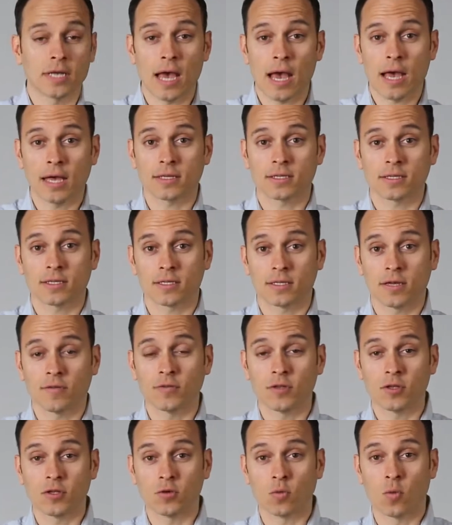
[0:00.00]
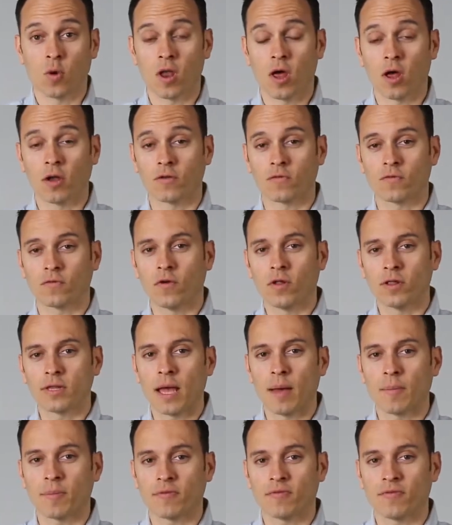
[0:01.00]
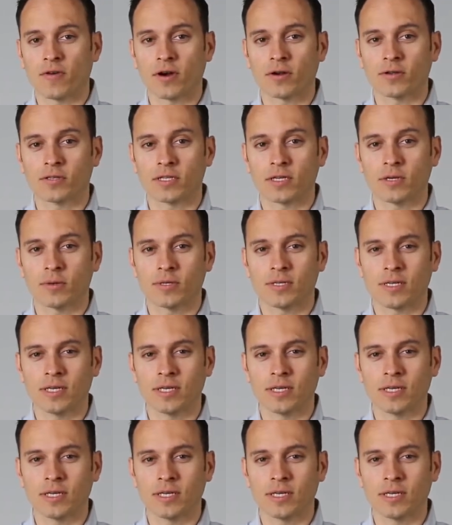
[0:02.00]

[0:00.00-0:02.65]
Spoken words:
as 70 to 100 volt amplifier series